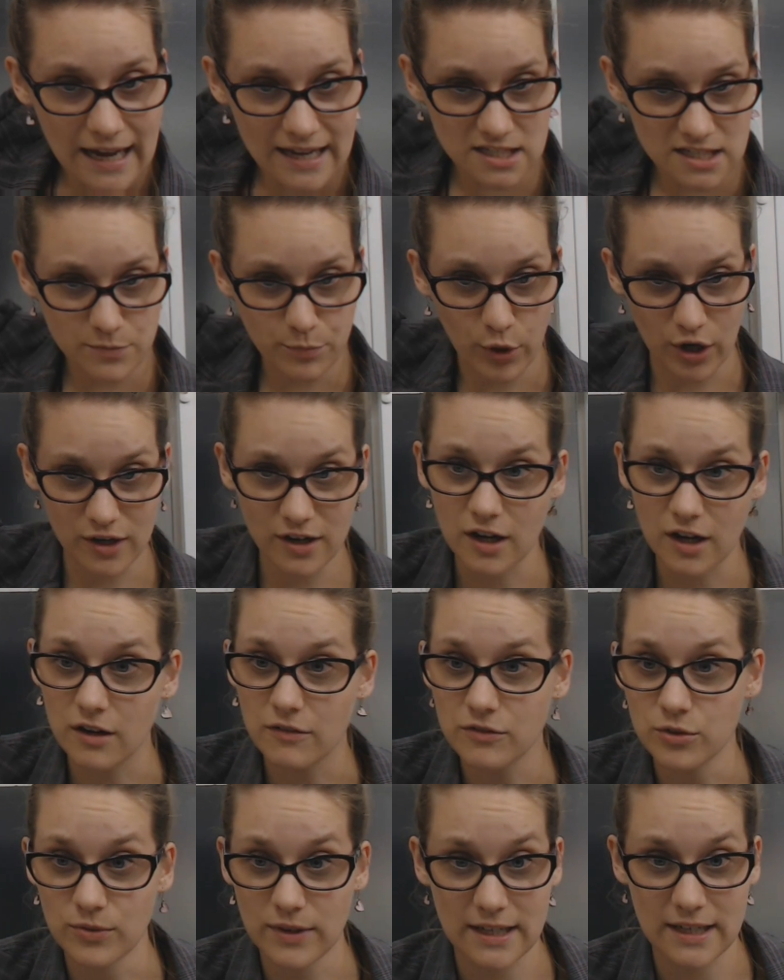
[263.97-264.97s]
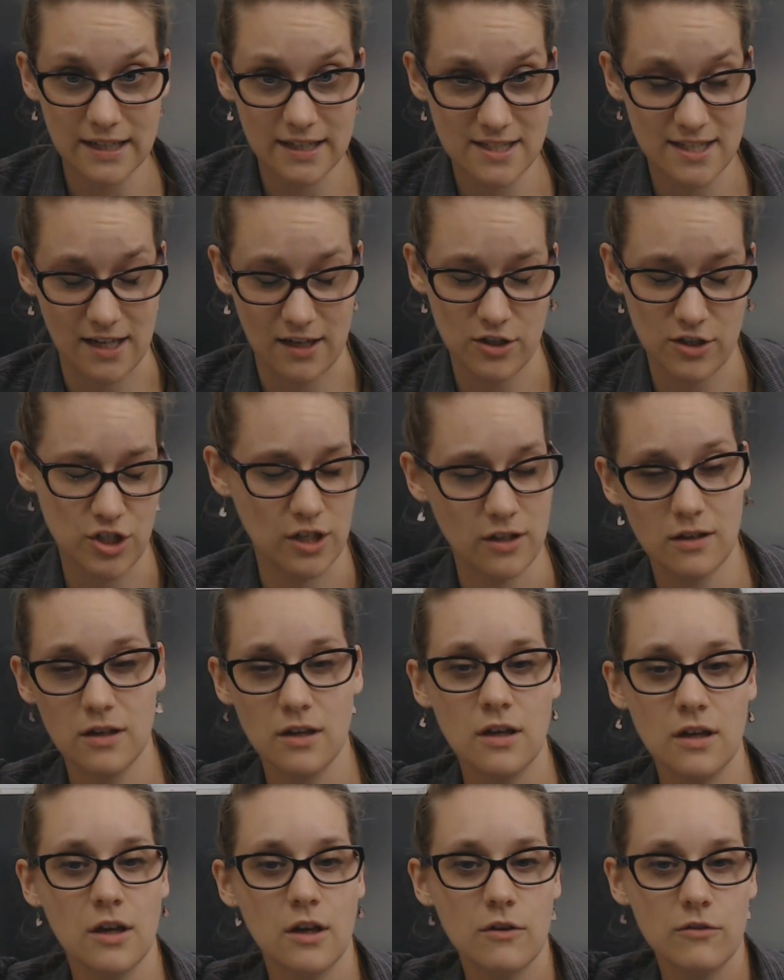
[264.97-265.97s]
last part of the reading
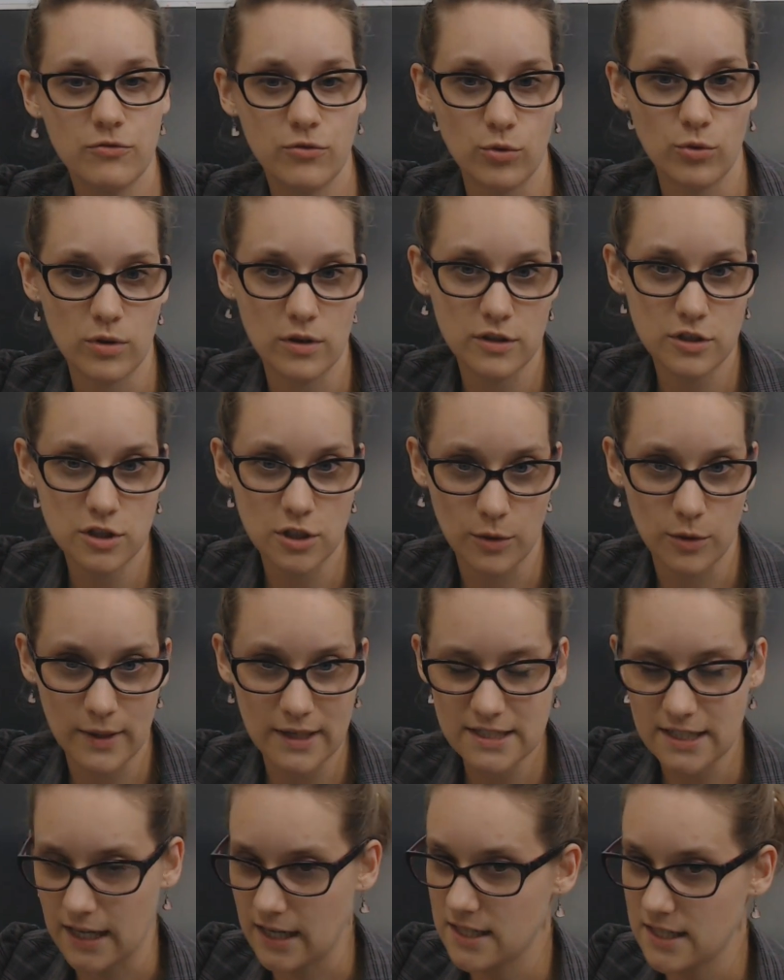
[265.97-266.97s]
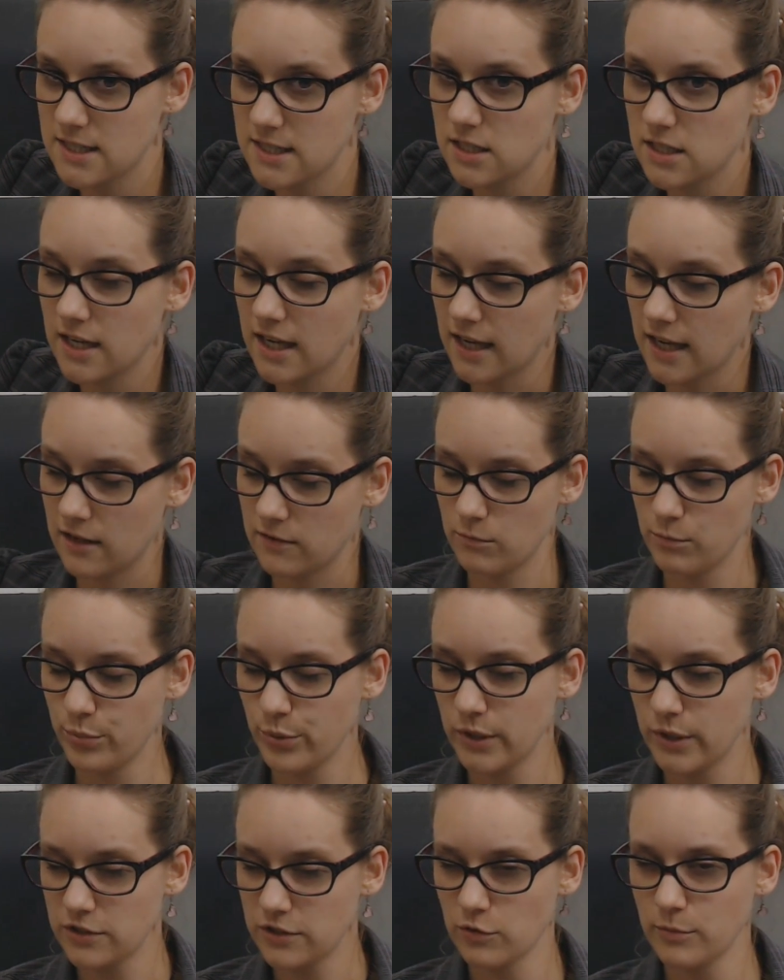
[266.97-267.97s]
section for the TOEIC test, again,
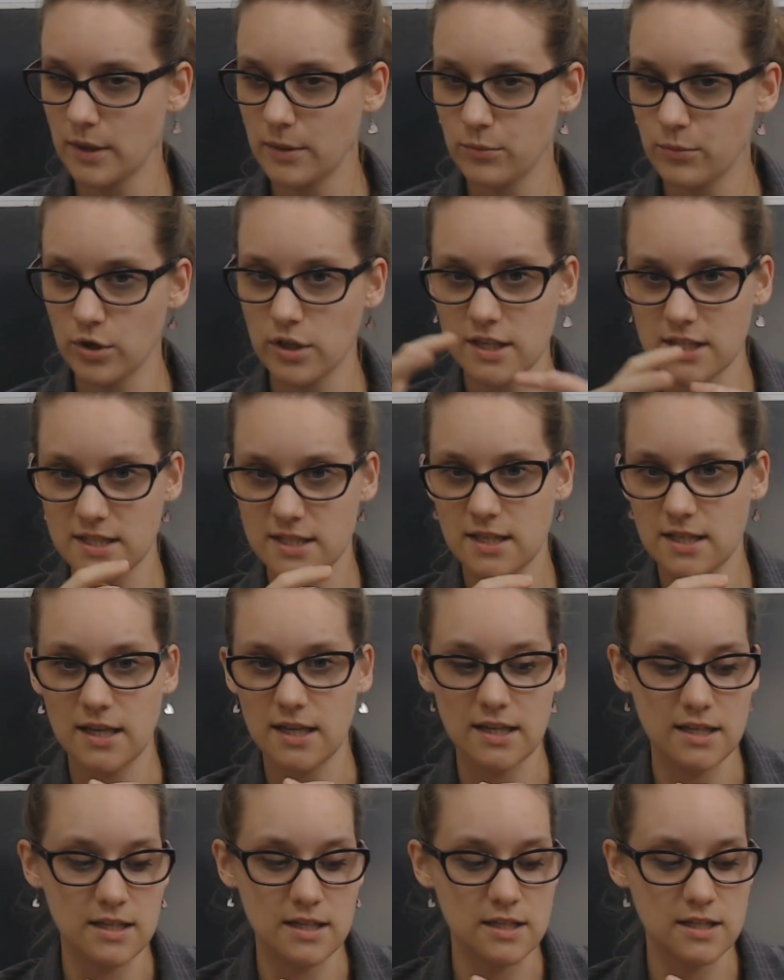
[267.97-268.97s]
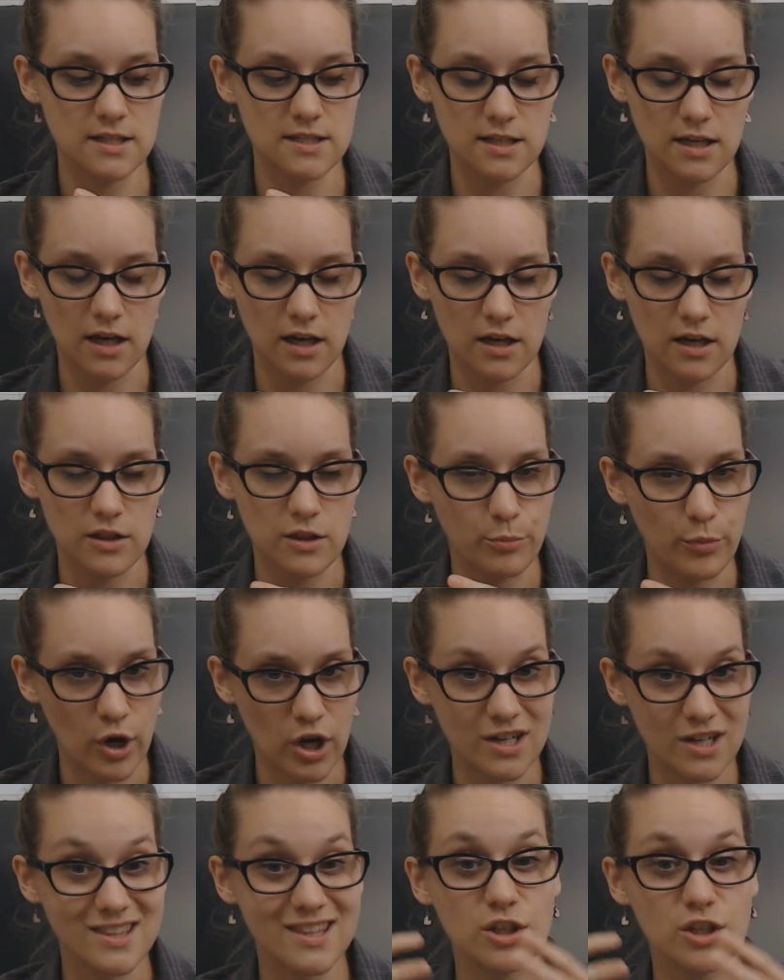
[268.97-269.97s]
please remember this is the
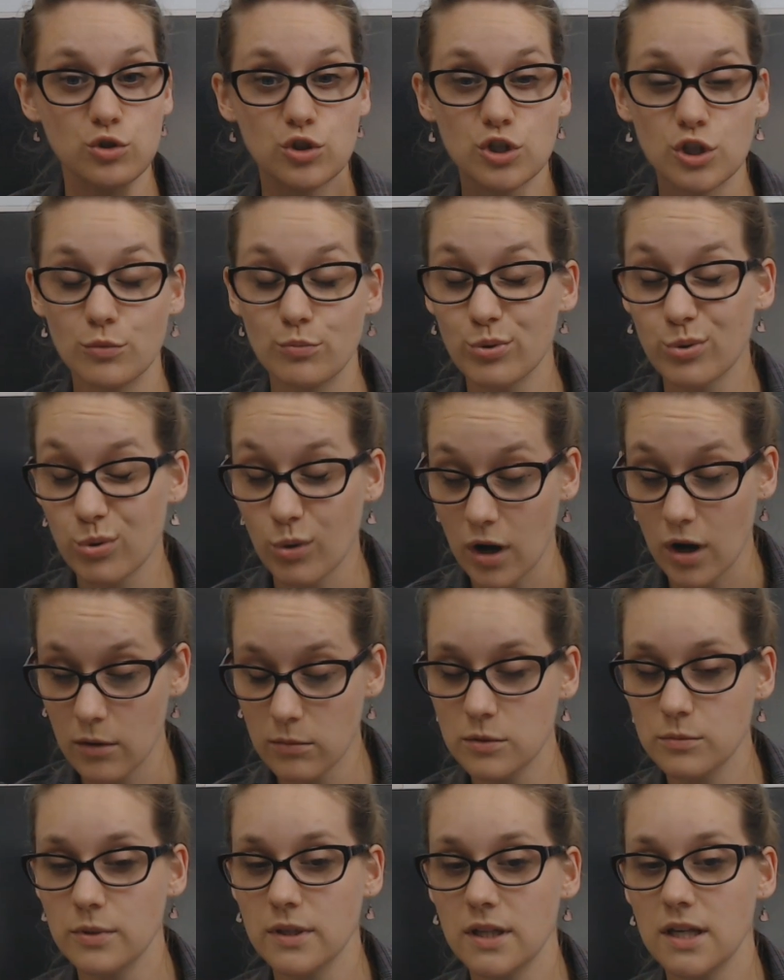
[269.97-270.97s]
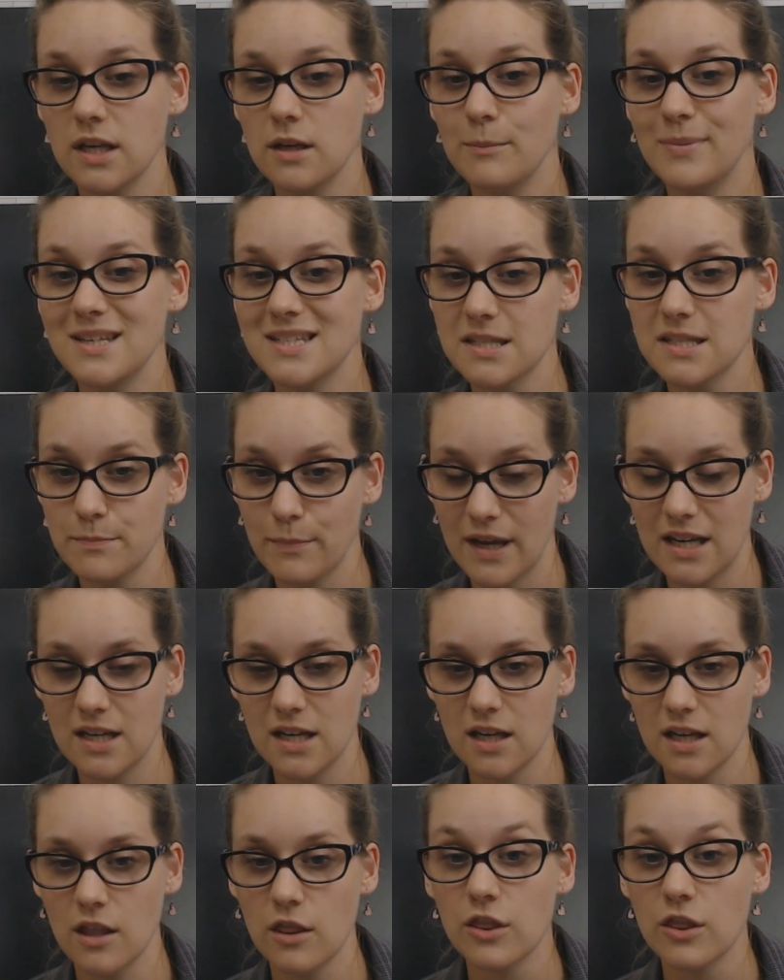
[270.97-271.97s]
part that you should probably be
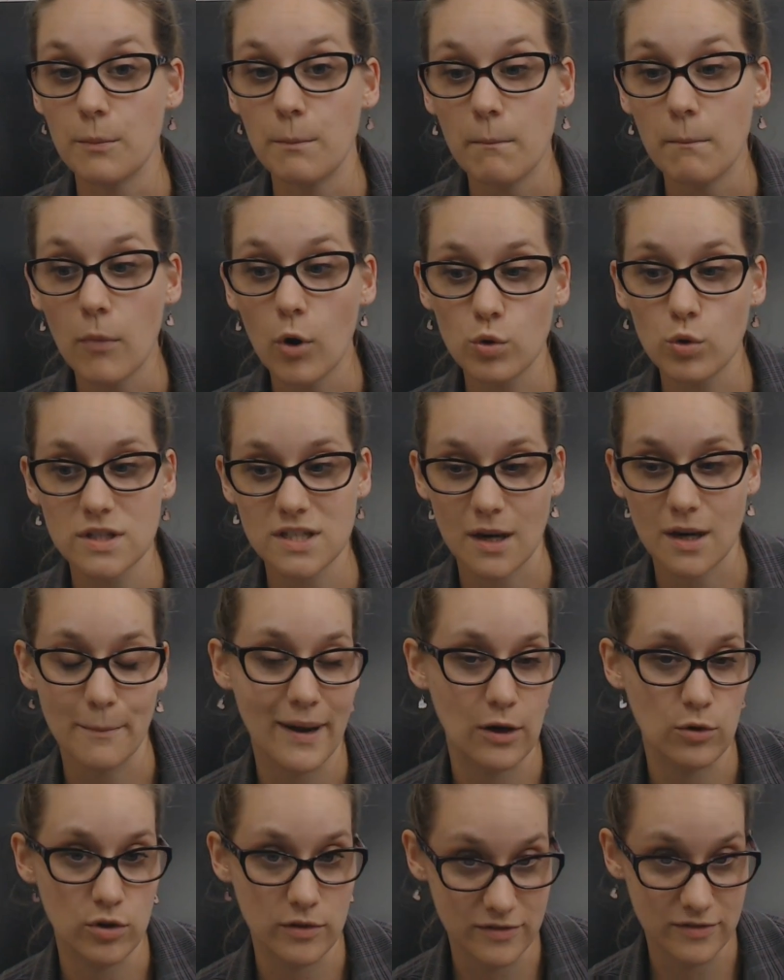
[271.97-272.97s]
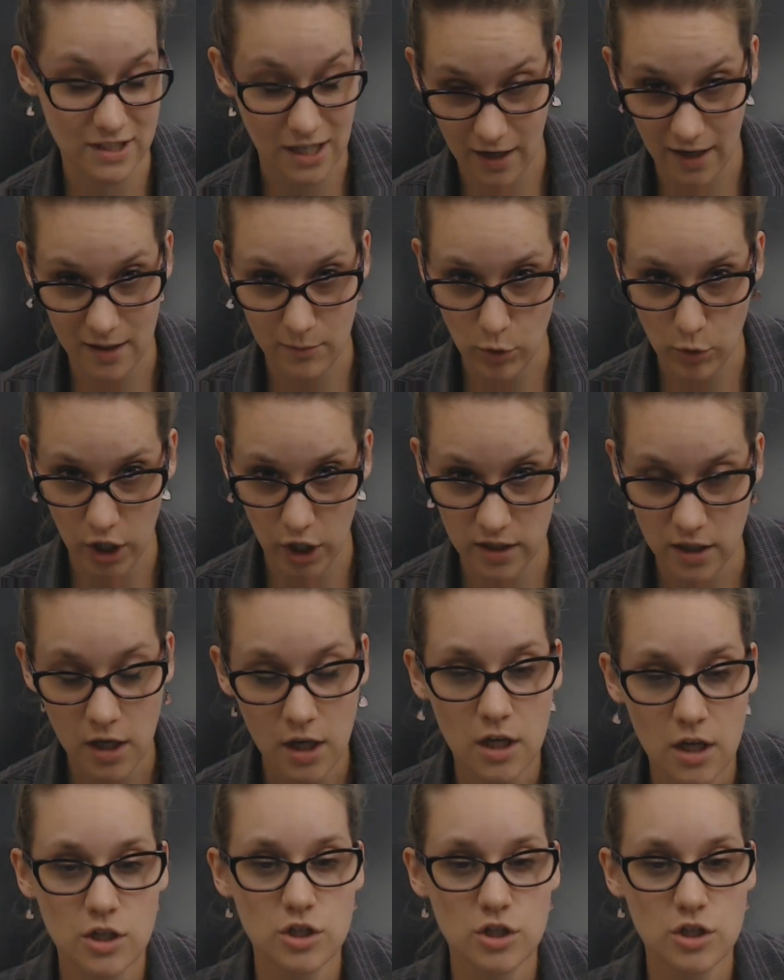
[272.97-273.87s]
spending the most amount of time on.